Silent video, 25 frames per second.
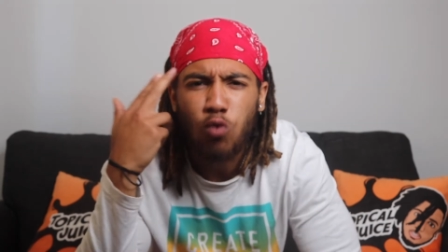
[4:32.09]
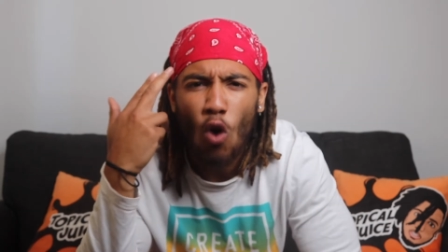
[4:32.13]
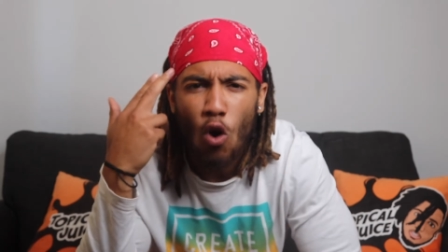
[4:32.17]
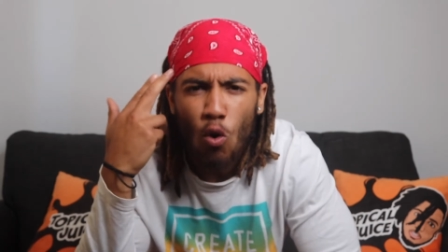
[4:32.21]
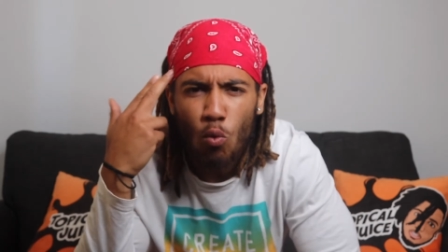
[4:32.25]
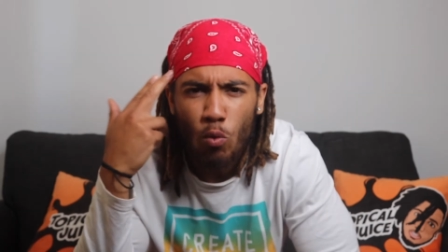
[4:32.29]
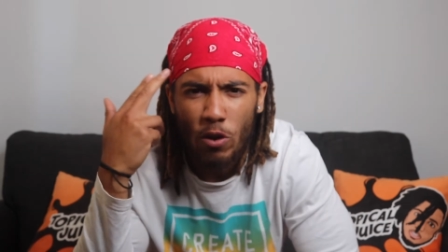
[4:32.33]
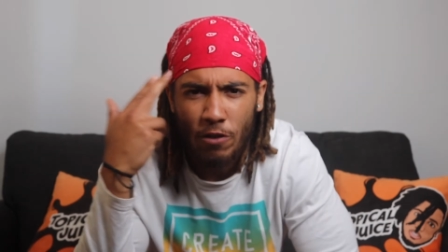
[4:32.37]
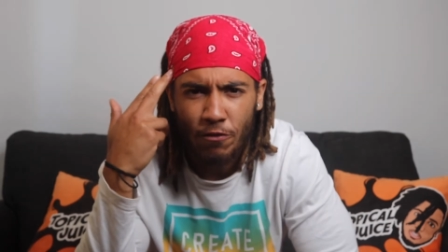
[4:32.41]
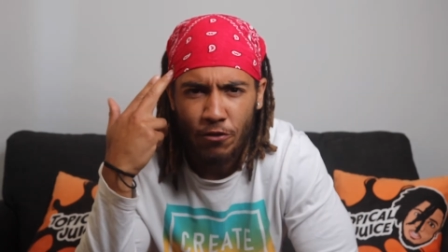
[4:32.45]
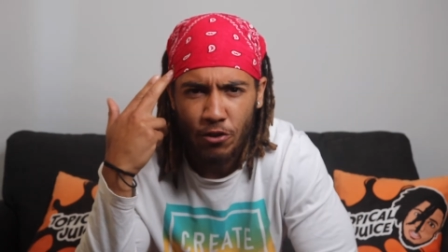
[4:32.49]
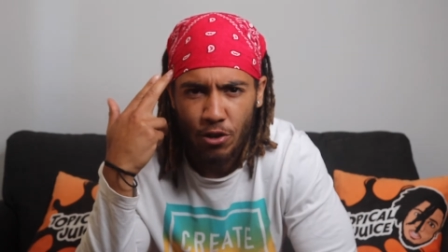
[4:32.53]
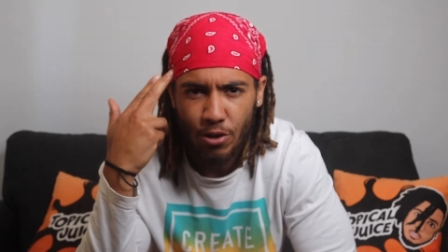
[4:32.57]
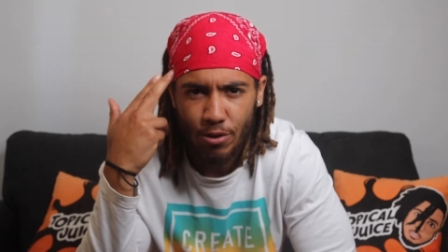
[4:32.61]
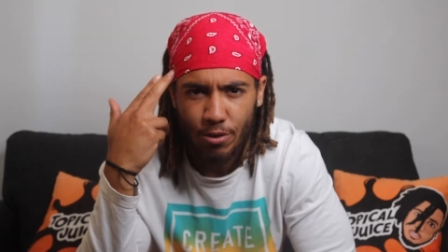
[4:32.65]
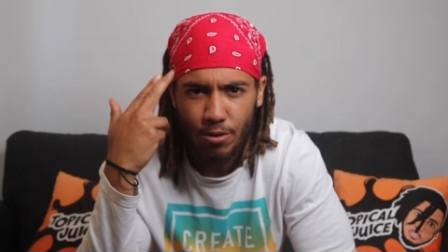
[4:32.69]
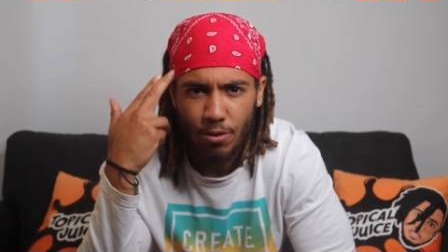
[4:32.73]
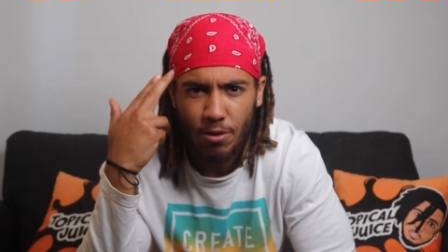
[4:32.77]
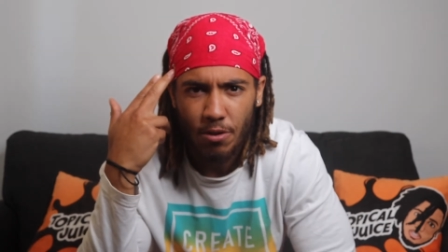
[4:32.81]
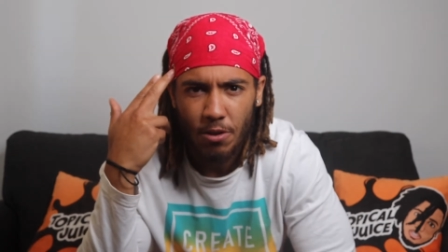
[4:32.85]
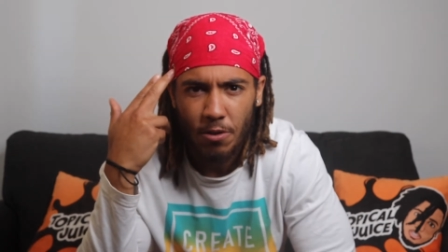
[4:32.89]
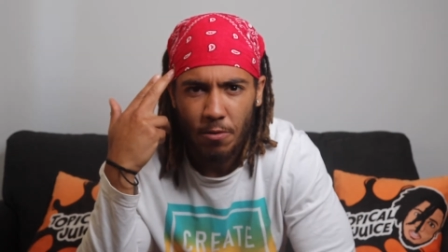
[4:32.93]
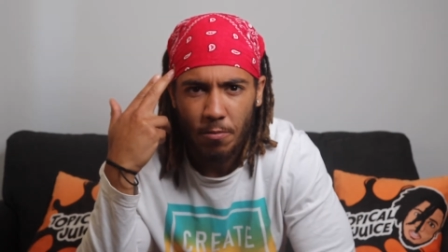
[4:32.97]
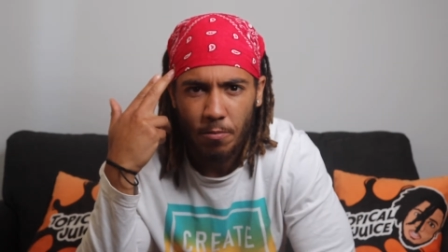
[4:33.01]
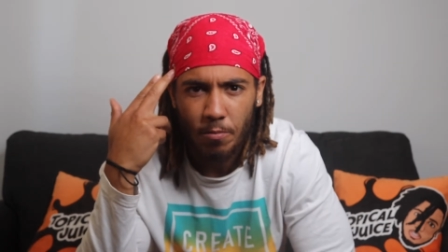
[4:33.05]
wrong with you?
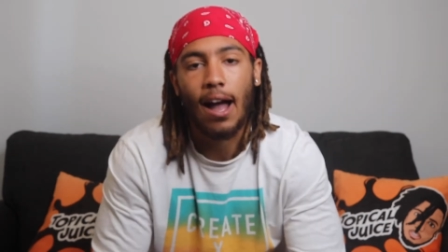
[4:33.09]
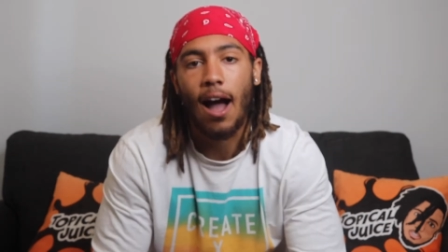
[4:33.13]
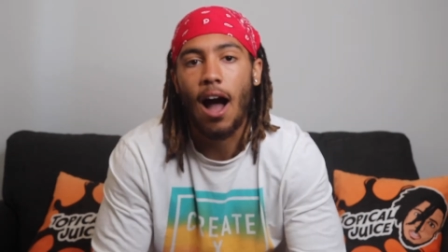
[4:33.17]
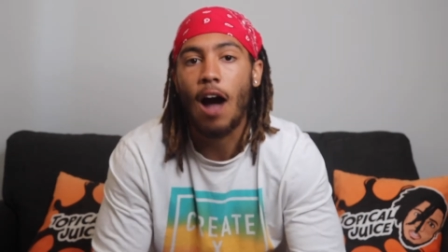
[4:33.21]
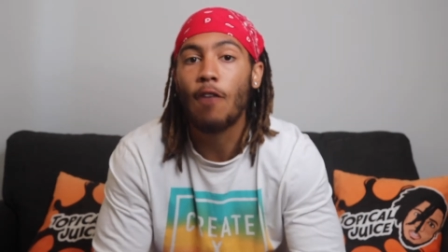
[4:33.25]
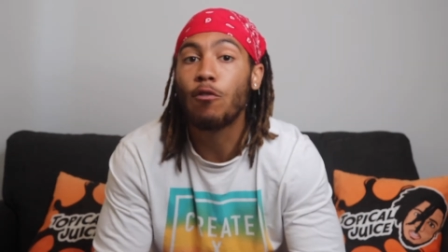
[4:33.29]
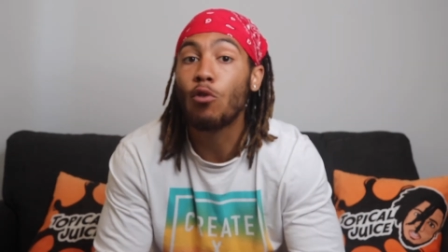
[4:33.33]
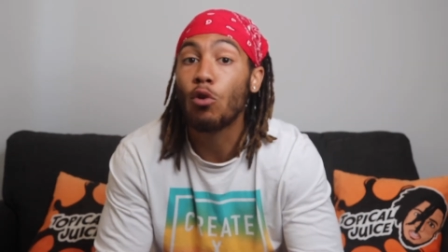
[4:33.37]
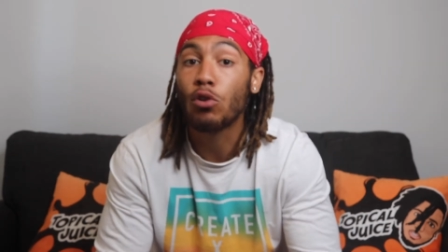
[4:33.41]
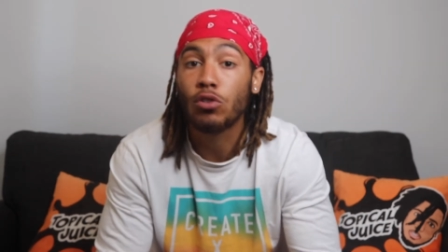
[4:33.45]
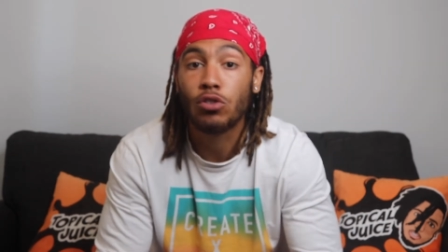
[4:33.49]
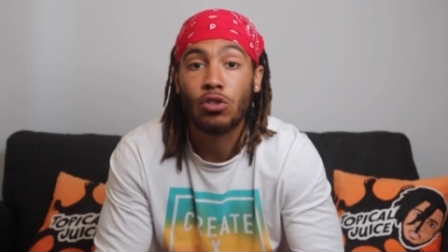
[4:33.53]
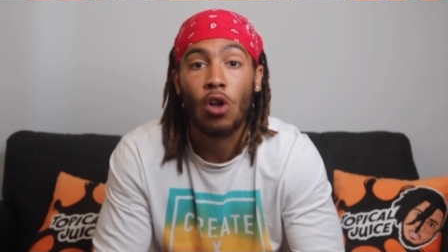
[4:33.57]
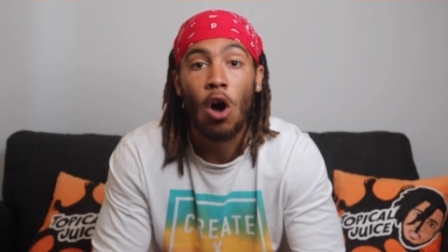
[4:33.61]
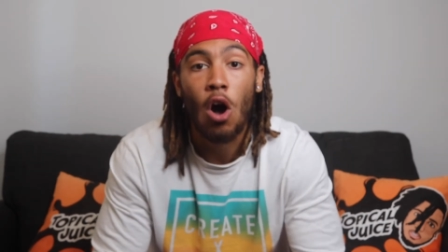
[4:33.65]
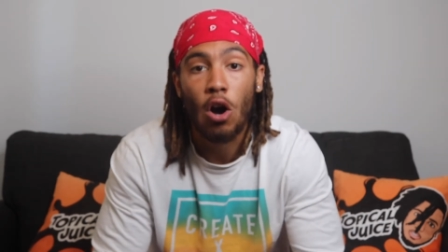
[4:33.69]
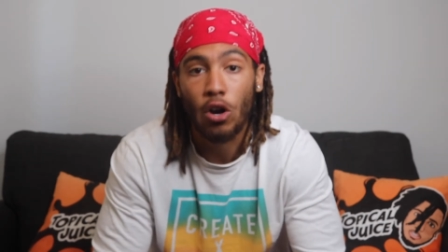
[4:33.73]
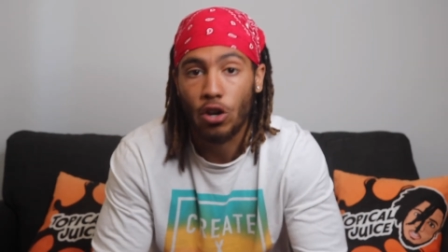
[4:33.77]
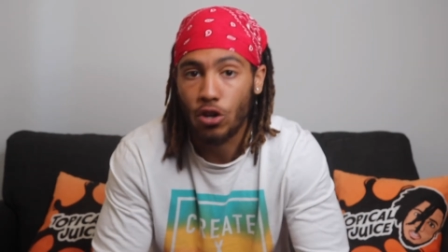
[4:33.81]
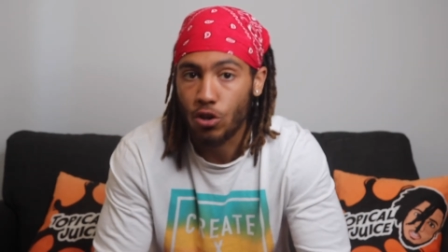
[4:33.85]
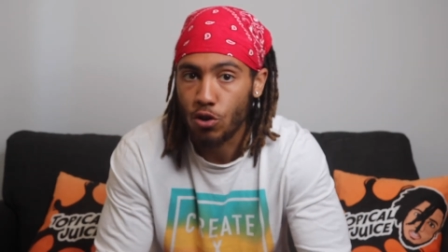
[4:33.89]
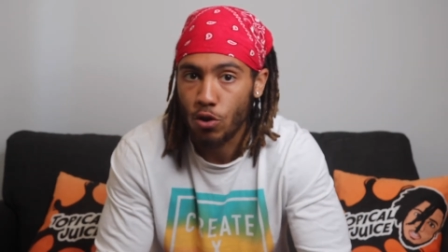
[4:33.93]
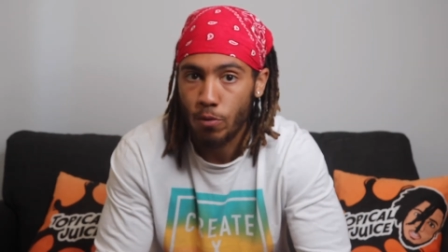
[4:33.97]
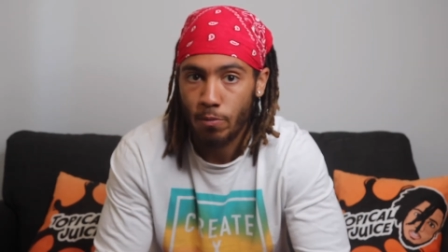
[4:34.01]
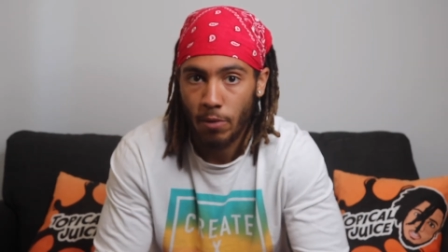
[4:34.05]
I've got
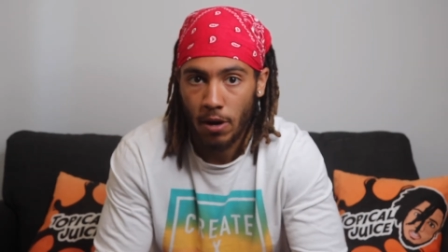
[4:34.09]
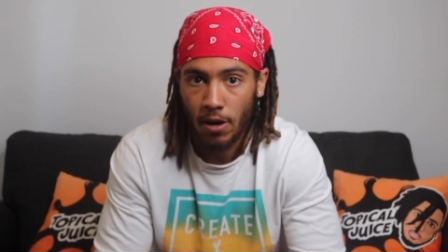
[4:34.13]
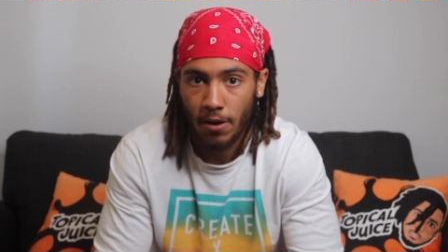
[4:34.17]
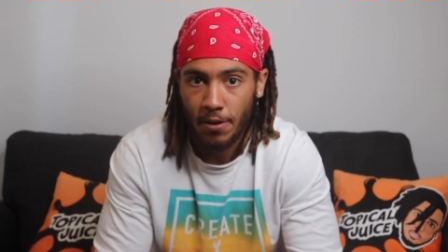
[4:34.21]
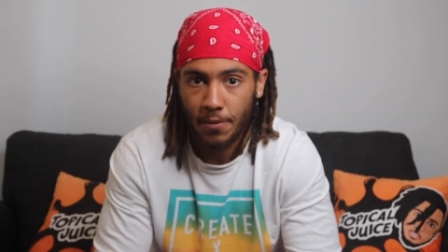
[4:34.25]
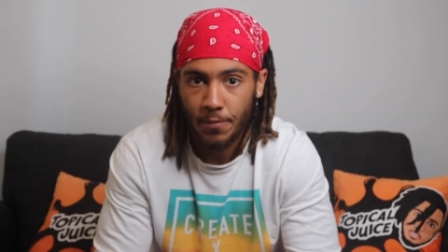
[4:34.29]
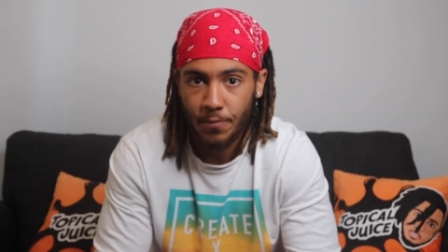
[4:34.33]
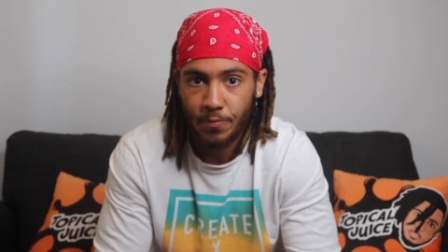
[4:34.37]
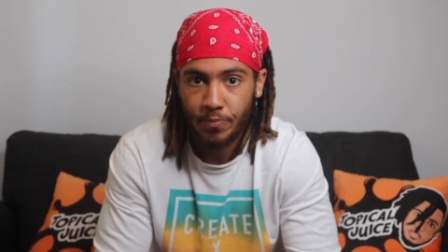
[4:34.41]
dark humour,